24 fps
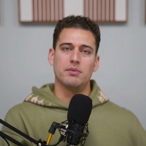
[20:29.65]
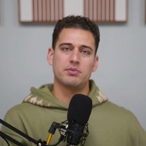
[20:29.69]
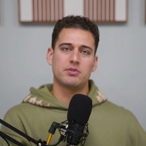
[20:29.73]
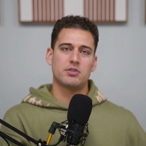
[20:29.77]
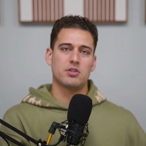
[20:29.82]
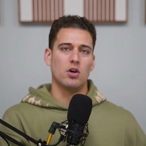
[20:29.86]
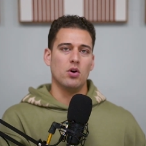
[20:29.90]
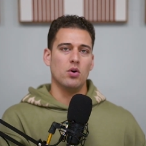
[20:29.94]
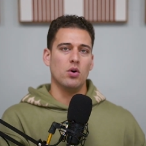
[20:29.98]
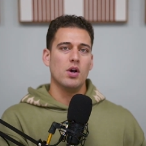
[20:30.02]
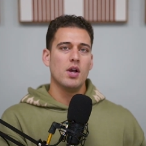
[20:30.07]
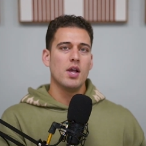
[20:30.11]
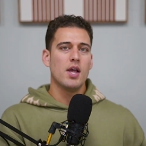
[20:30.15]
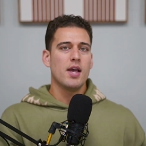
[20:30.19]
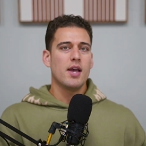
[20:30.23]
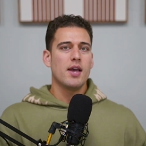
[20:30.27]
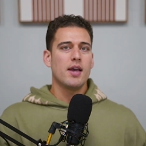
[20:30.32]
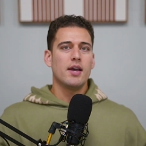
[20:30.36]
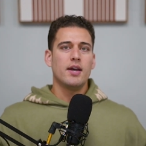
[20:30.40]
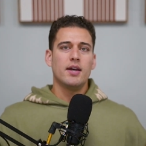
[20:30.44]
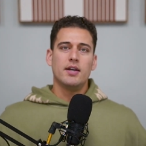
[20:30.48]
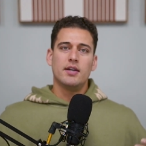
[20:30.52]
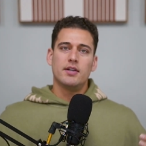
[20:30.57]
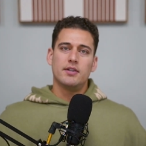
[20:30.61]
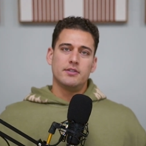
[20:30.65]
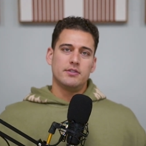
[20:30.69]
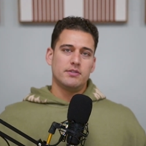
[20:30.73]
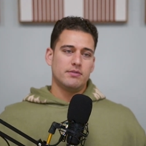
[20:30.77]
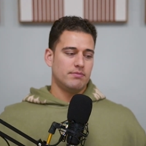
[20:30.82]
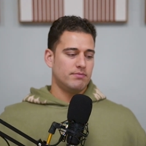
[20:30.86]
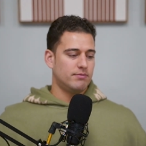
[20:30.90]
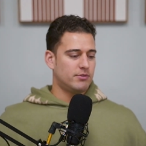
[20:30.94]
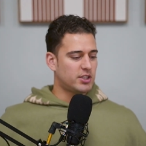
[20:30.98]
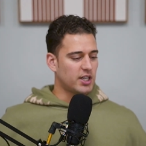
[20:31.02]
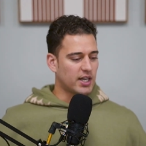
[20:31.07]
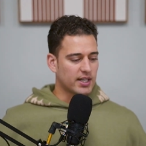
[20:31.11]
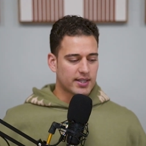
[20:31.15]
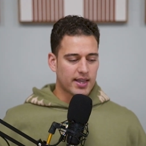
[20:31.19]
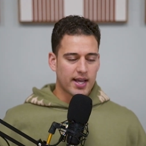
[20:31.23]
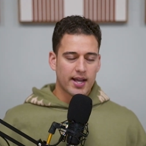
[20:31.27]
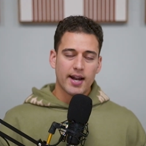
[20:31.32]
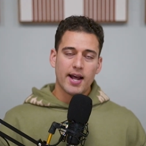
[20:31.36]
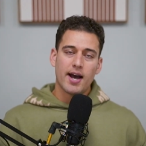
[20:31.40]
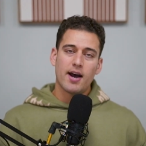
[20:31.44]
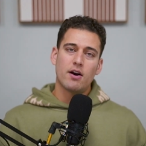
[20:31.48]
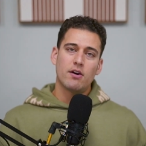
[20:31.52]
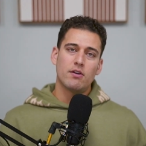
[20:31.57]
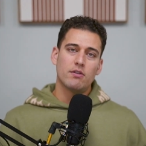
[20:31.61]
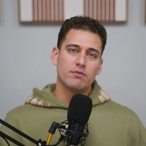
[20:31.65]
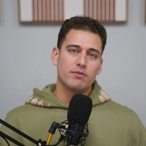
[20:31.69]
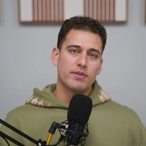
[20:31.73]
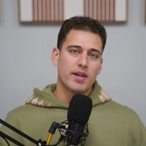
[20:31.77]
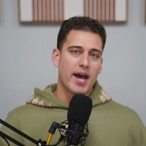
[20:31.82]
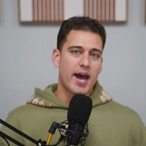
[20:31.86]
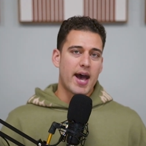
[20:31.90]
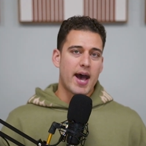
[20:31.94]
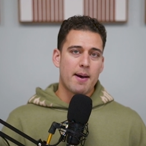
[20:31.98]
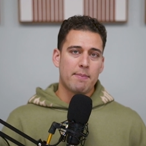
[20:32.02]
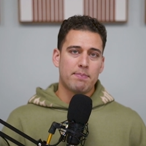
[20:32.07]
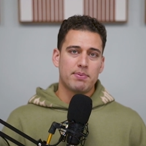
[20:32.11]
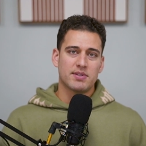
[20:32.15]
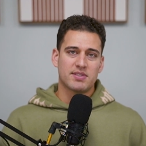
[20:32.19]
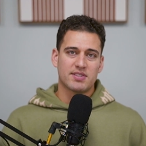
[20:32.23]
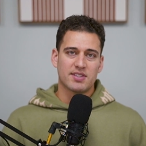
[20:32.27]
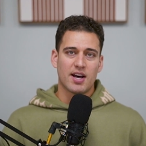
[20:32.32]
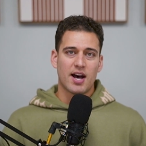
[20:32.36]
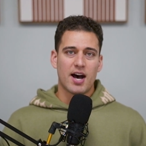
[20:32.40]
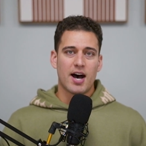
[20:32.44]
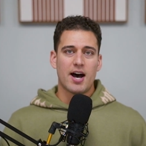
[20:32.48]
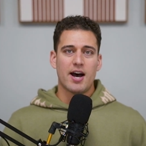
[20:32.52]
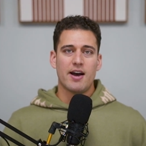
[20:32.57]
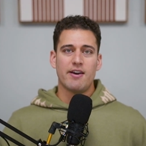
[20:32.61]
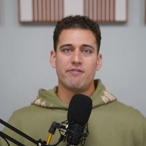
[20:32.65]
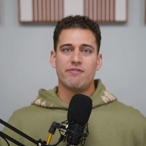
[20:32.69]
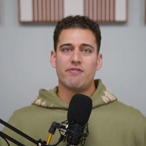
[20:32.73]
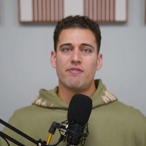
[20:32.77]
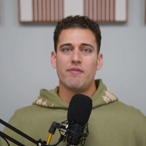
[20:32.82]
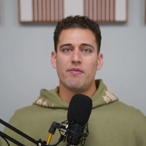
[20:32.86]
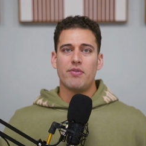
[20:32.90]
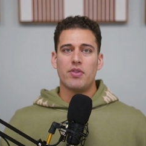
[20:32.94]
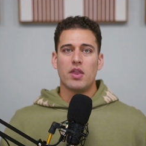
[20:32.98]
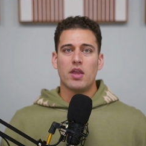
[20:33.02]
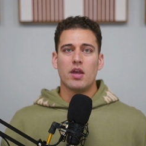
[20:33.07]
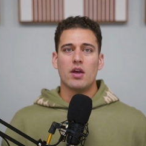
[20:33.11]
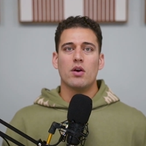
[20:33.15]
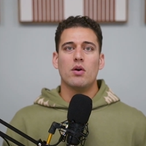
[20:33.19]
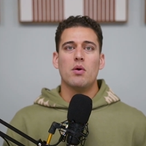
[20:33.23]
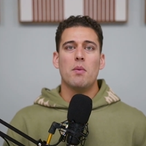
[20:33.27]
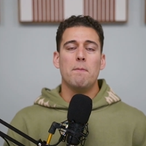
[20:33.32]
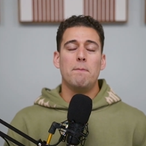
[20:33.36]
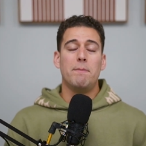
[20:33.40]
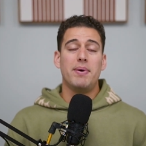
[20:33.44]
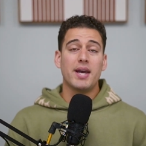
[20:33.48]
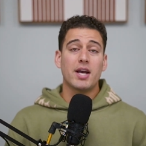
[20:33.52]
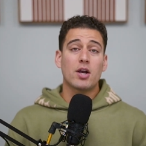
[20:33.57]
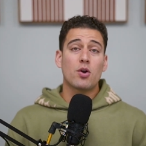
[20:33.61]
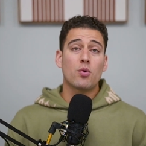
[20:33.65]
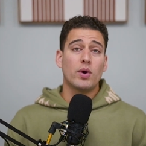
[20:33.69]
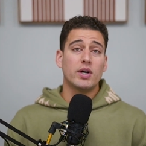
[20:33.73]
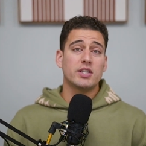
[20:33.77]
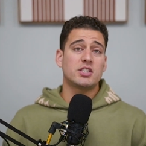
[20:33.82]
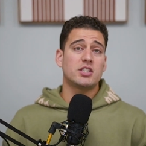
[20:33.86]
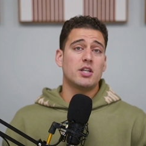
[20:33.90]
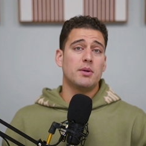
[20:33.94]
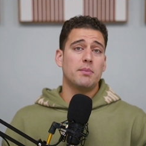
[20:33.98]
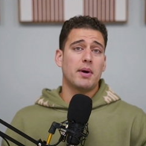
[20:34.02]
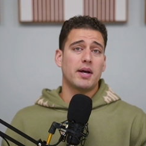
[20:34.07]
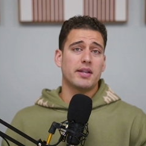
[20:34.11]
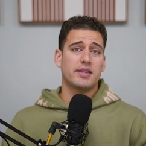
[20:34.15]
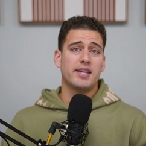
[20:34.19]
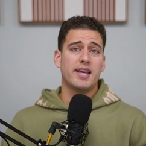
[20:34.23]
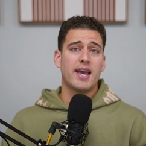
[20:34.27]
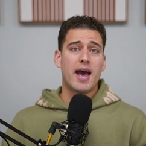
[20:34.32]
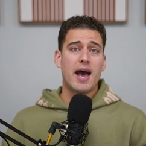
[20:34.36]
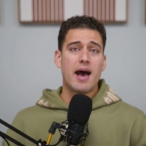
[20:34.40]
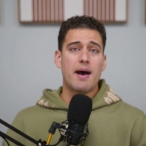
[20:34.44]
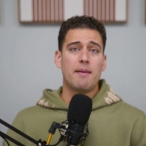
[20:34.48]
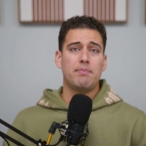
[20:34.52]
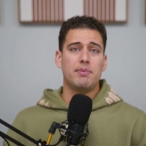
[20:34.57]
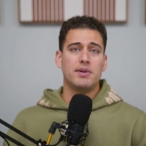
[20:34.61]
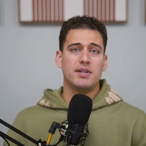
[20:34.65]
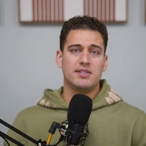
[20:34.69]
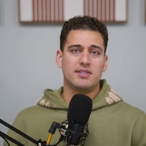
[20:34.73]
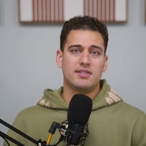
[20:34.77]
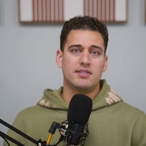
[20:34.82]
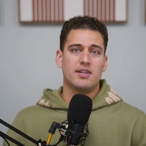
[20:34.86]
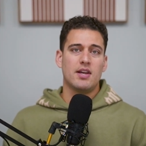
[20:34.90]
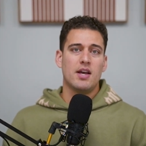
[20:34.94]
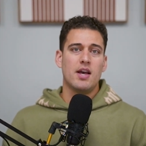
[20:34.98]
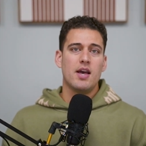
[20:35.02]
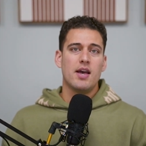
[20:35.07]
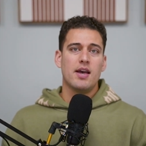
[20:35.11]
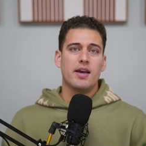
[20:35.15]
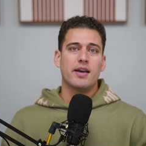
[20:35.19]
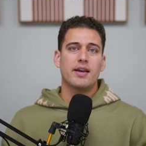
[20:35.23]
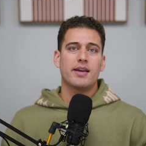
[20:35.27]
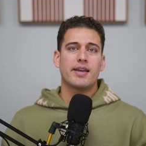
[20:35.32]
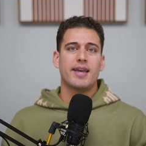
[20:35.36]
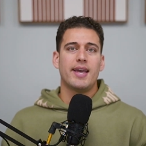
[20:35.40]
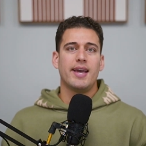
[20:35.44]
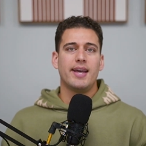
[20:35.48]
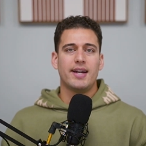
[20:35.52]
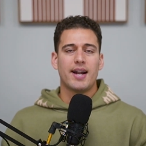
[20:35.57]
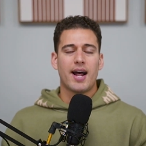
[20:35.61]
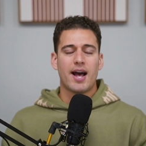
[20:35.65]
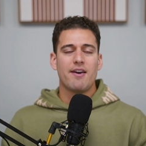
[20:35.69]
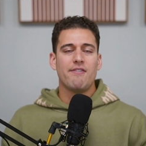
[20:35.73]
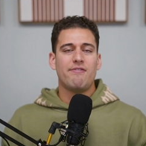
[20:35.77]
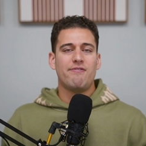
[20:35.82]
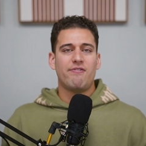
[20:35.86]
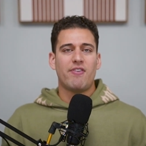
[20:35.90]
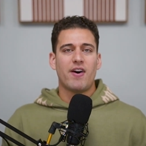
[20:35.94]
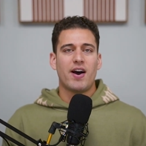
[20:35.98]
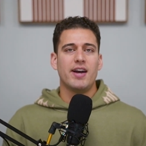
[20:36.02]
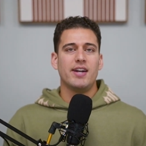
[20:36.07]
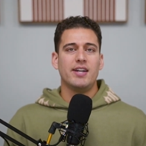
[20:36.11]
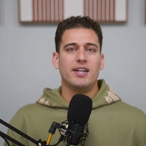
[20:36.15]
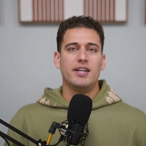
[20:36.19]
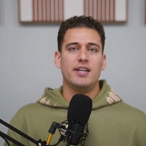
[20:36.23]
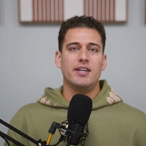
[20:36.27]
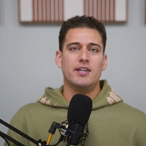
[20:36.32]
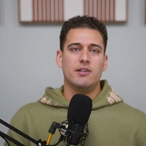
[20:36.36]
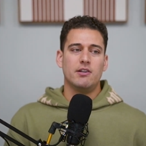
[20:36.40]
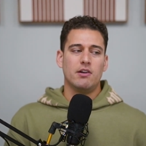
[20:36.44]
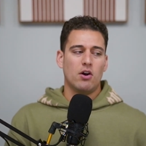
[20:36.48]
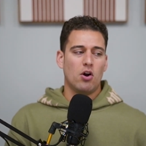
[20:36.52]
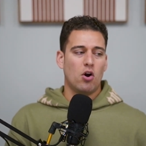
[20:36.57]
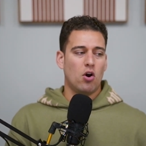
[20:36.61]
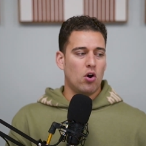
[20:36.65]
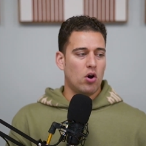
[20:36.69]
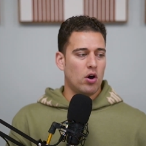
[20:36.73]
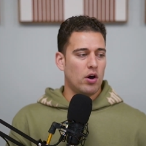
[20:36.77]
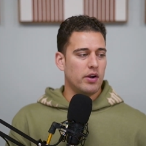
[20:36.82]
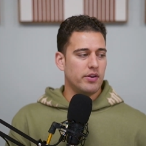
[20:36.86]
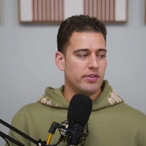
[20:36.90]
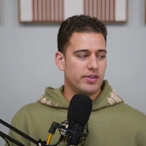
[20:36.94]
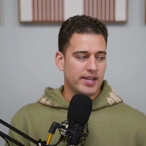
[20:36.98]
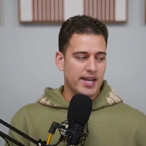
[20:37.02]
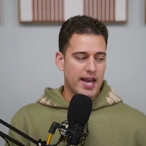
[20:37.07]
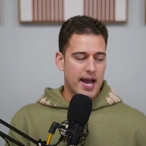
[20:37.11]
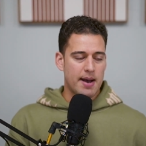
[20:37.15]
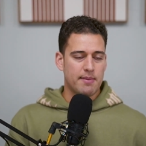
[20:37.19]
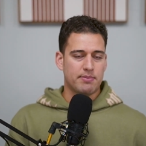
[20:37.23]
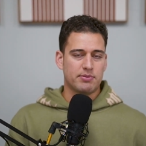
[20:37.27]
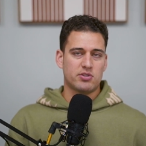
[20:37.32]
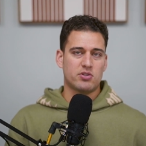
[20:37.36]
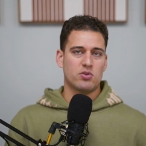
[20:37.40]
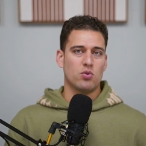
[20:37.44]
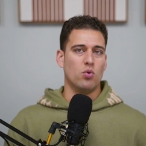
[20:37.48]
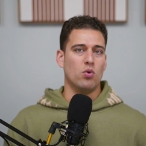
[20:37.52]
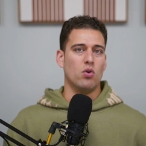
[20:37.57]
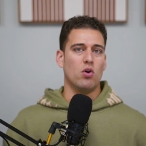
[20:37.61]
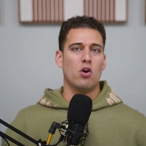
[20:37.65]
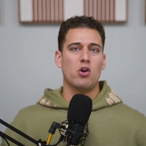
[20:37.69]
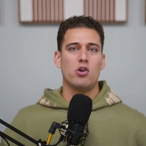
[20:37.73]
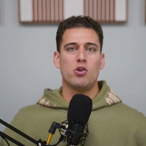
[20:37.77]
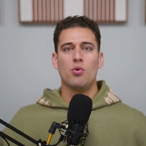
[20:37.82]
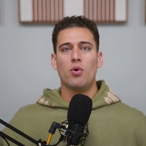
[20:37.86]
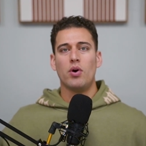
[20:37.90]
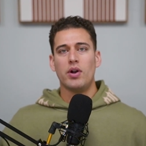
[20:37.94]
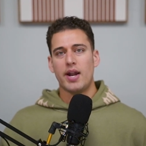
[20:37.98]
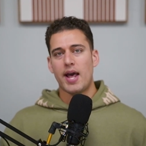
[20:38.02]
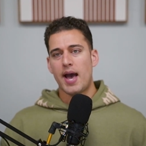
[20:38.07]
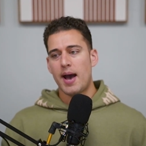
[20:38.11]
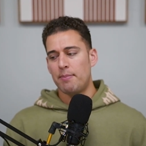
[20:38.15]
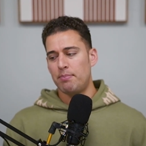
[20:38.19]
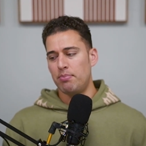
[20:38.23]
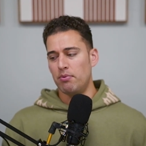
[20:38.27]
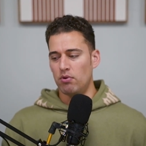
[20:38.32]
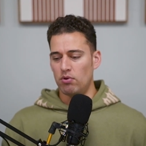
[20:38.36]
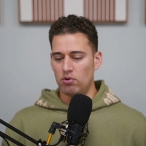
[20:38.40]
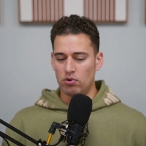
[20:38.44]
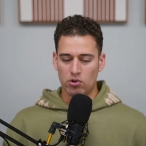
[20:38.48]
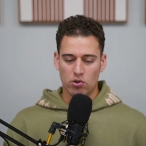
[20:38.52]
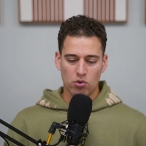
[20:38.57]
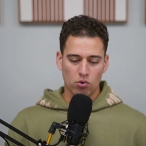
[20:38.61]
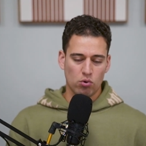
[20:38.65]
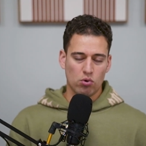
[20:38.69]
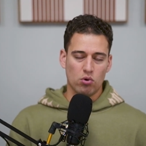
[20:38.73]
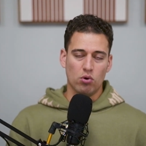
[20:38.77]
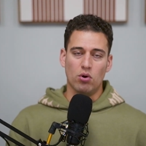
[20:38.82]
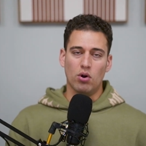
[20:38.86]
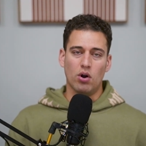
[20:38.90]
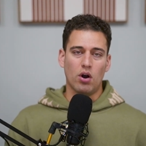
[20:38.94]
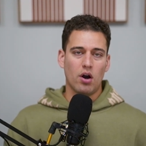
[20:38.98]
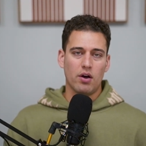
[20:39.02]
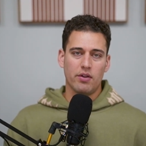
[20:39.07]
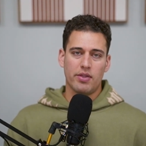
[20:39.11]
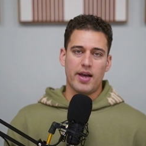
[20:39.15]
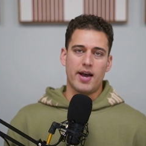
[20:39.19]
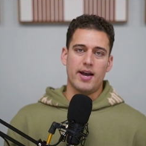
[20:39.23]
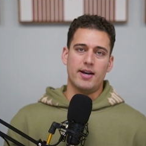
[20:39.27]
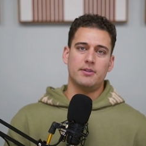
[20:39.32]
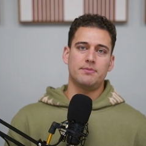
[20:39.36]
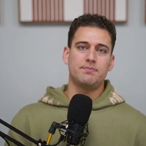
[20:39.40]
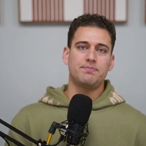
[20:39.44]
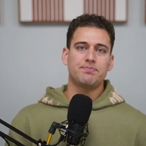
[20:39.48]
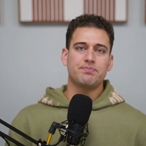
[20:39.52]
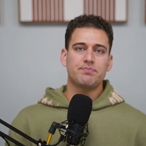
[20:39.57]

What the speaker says: So check that out. The app is live. Big question about the app is, can I find it on the App Store? Are you on Apple, Google, all that?